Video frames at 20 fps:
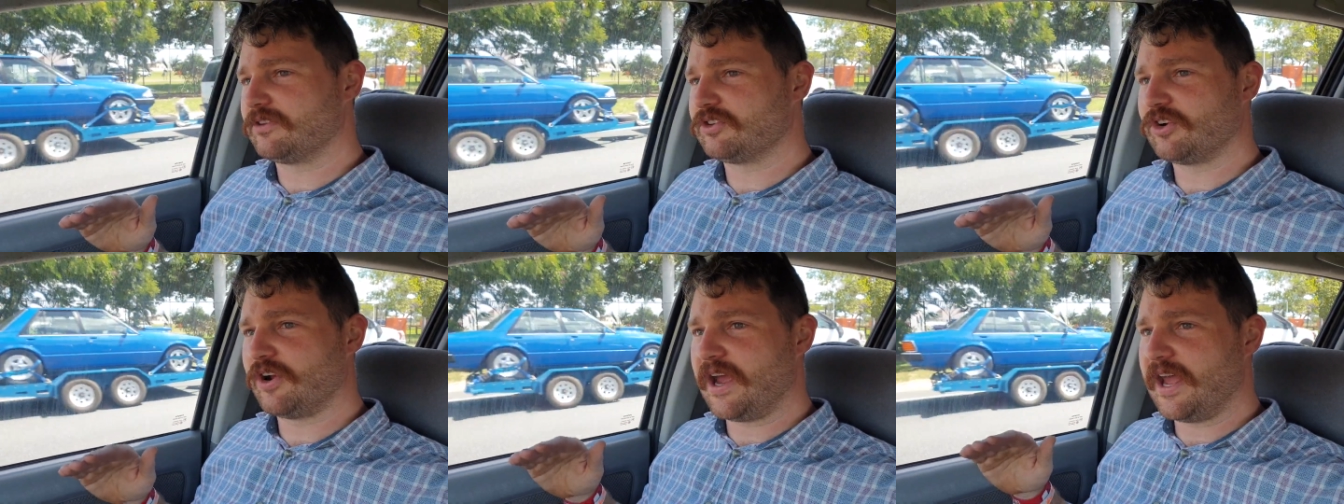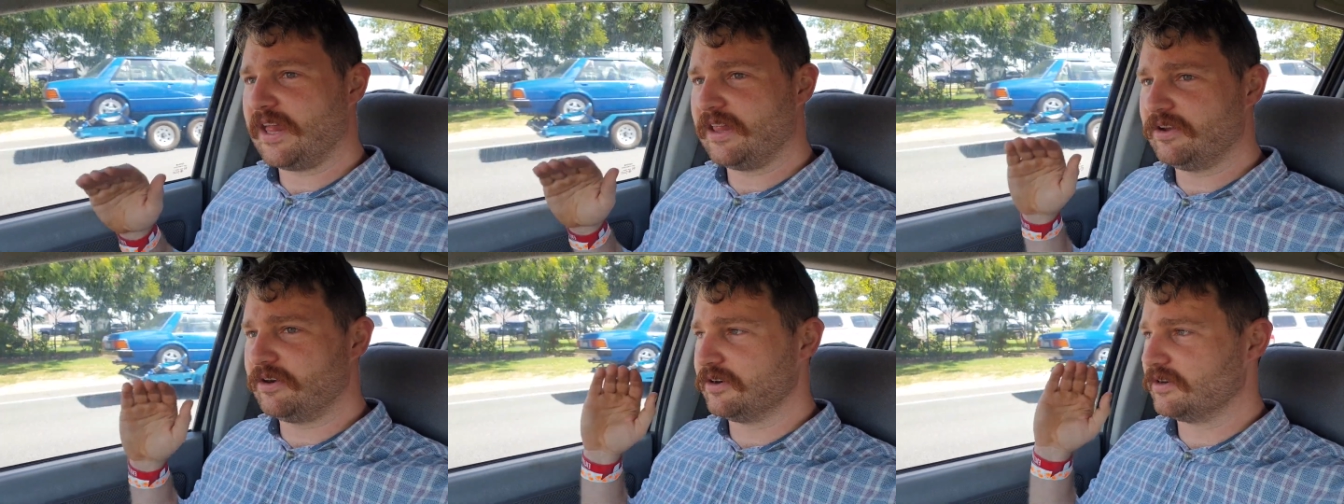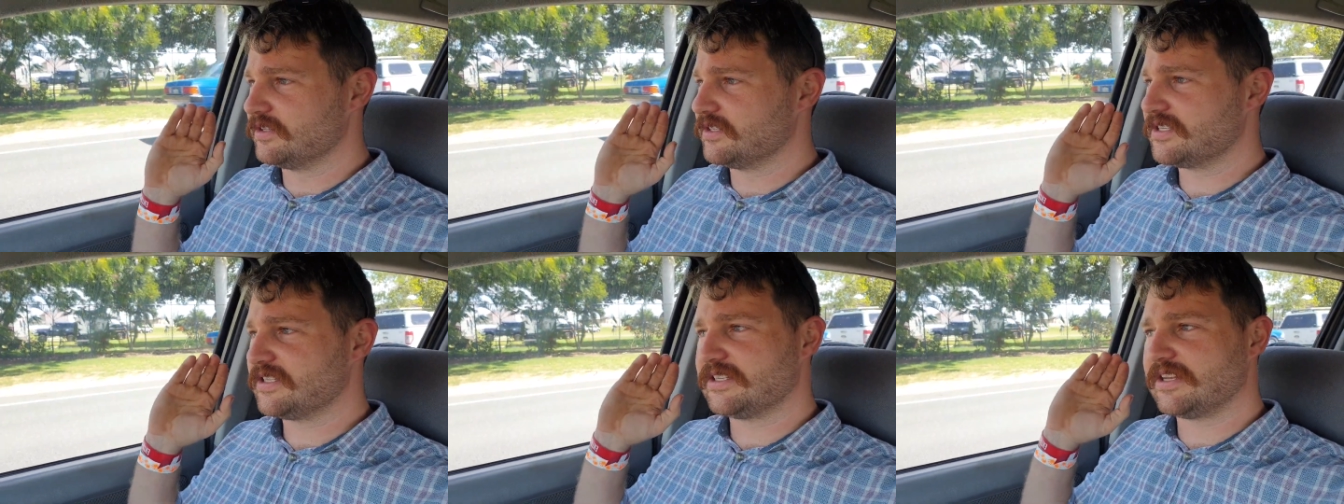trailer
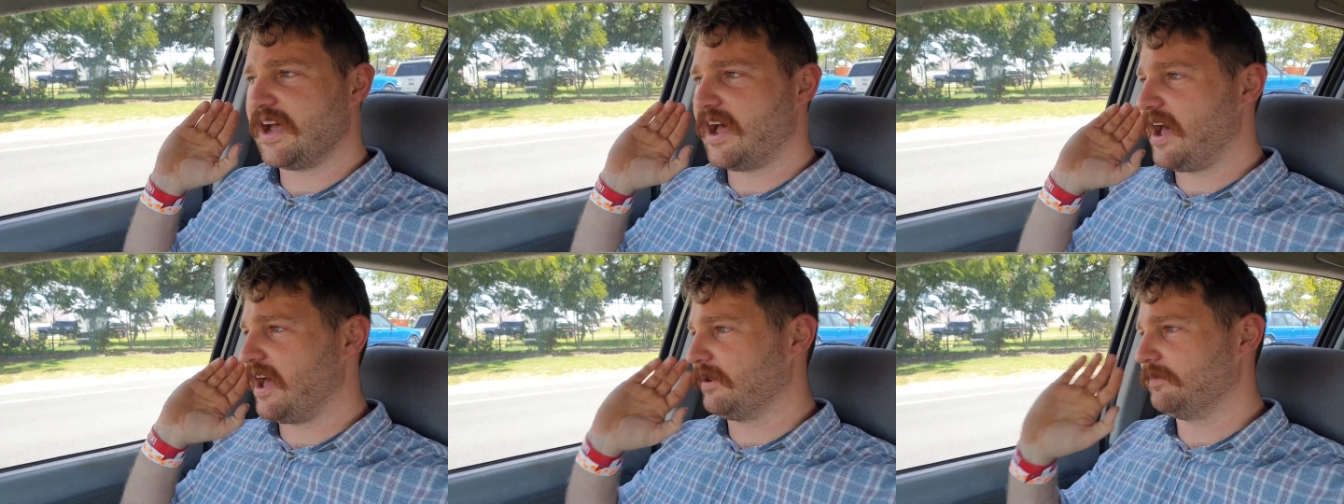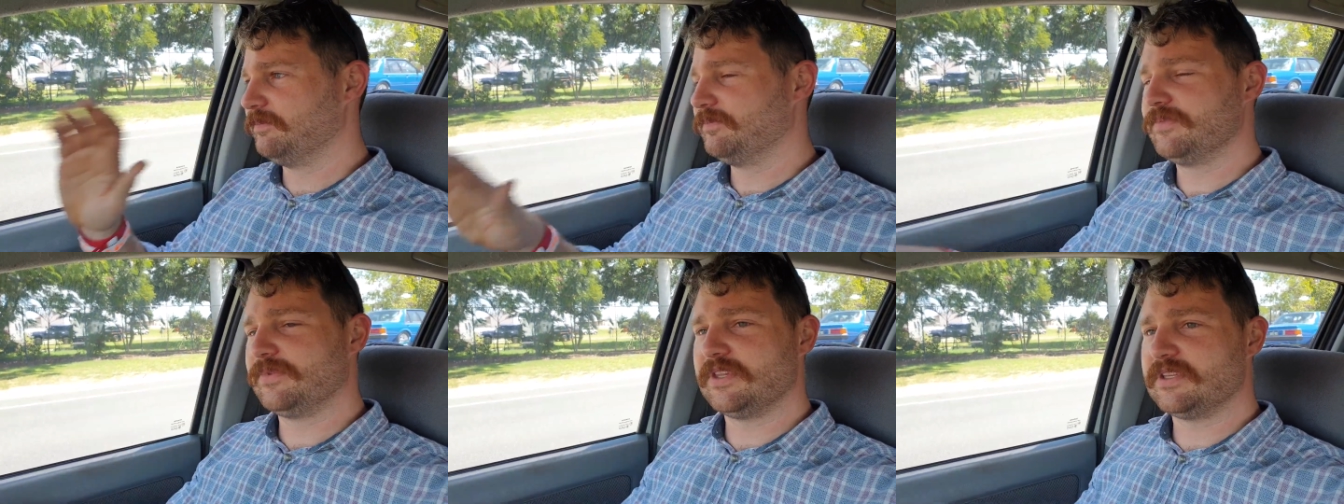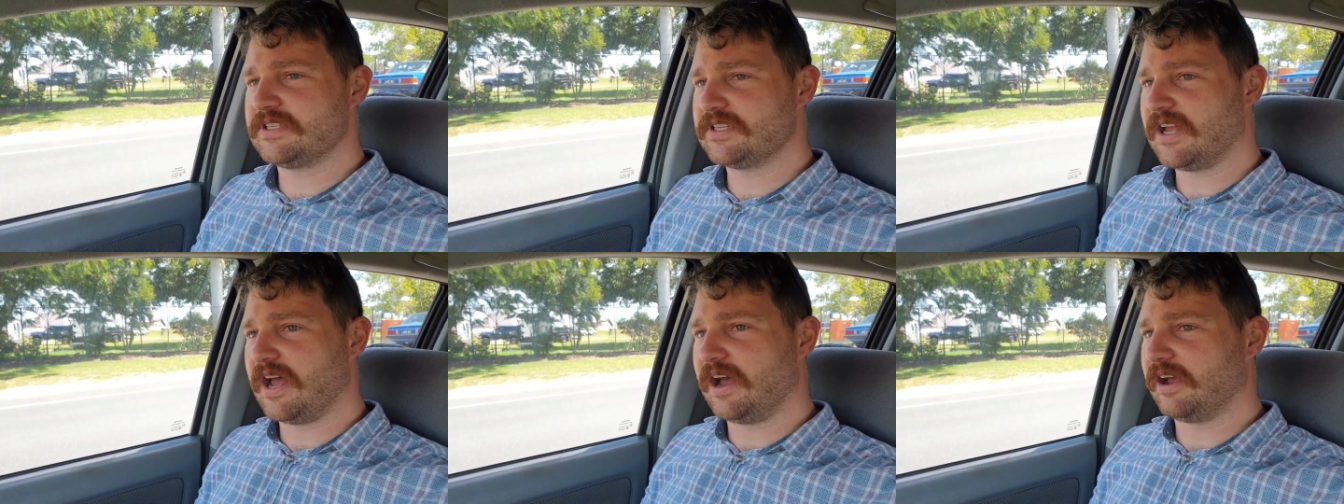and start
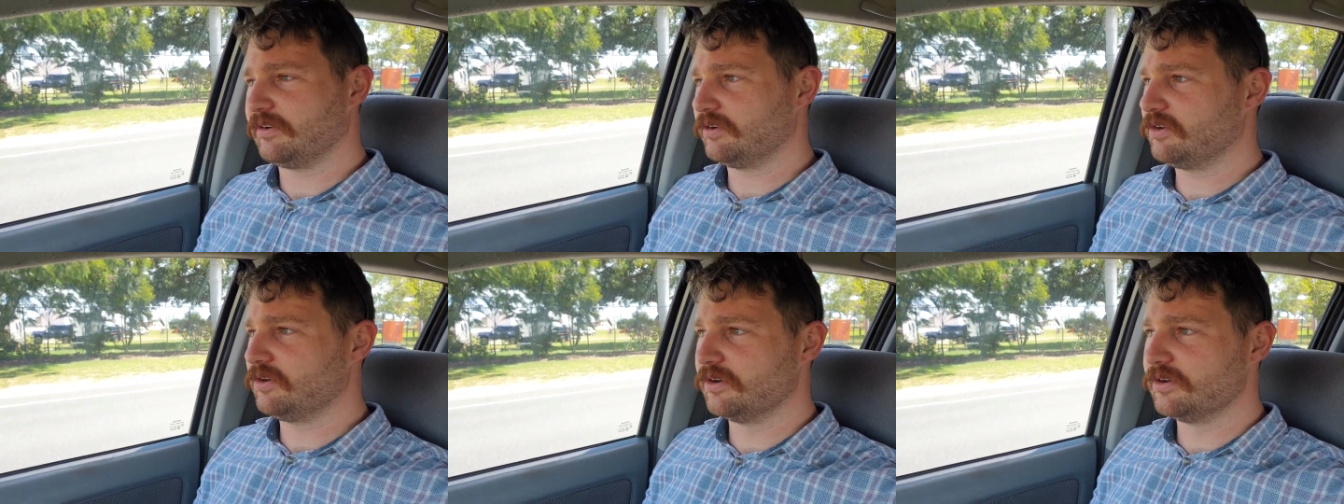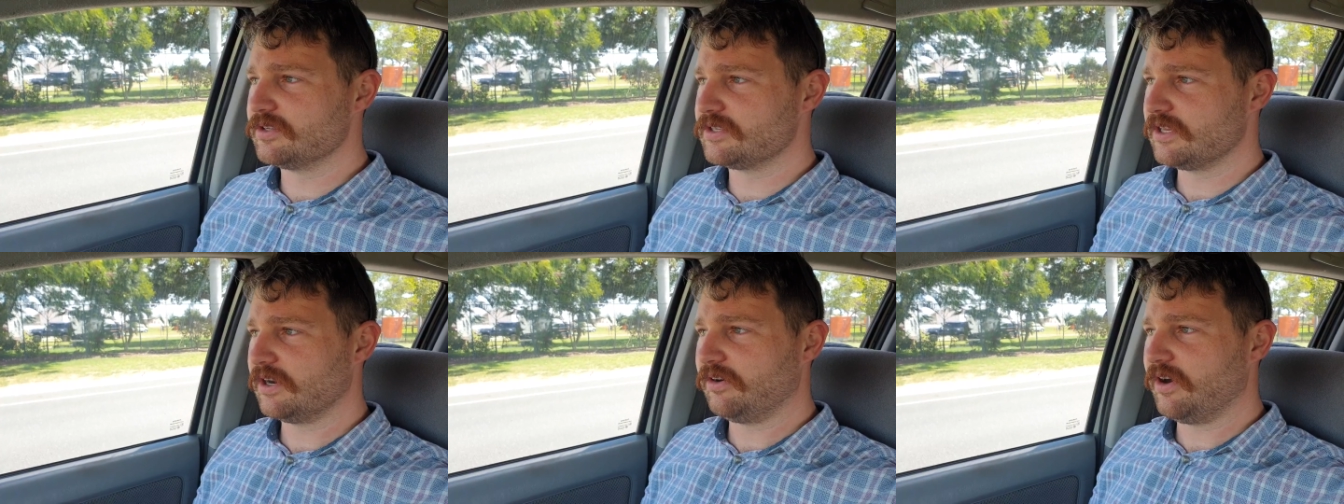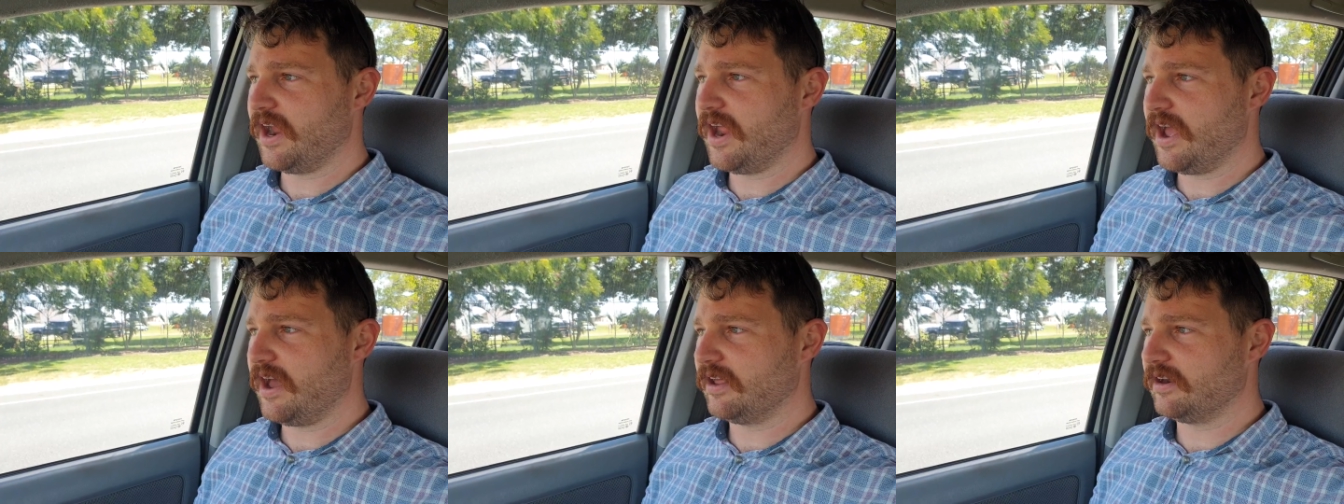start cruising
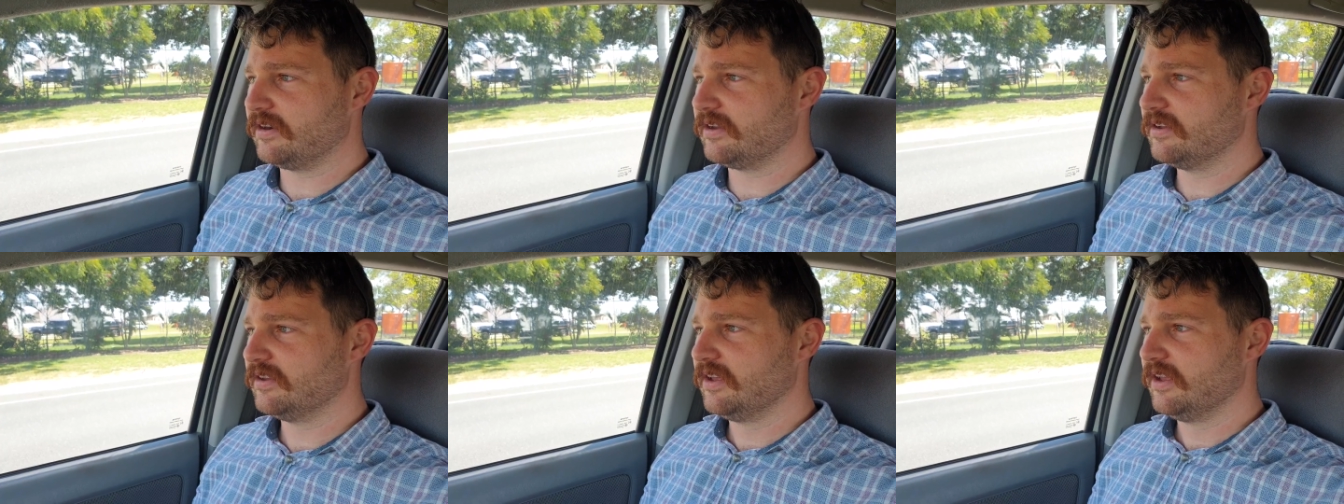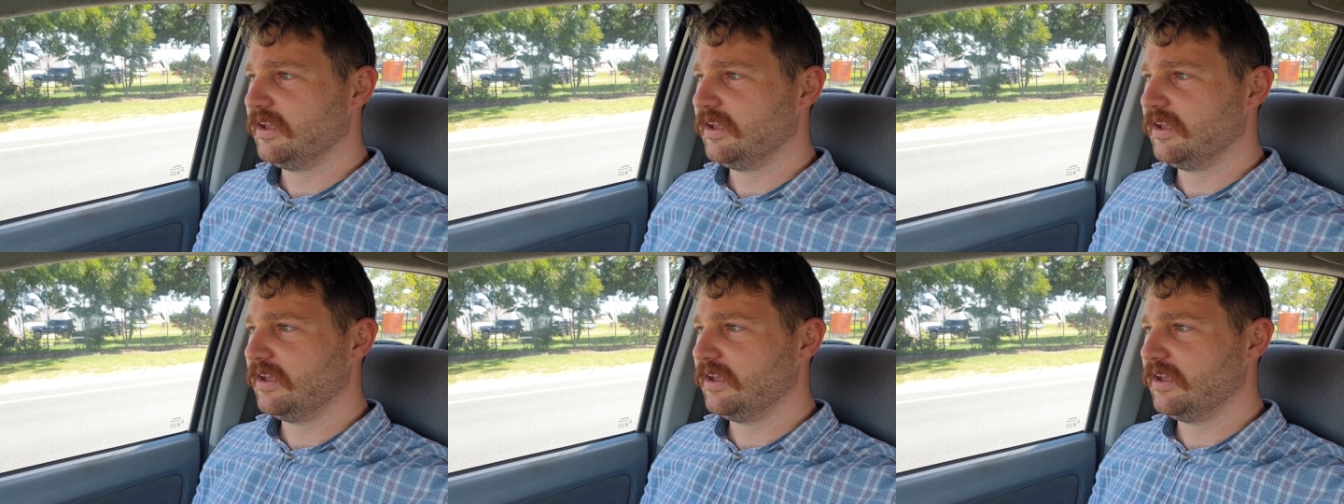around.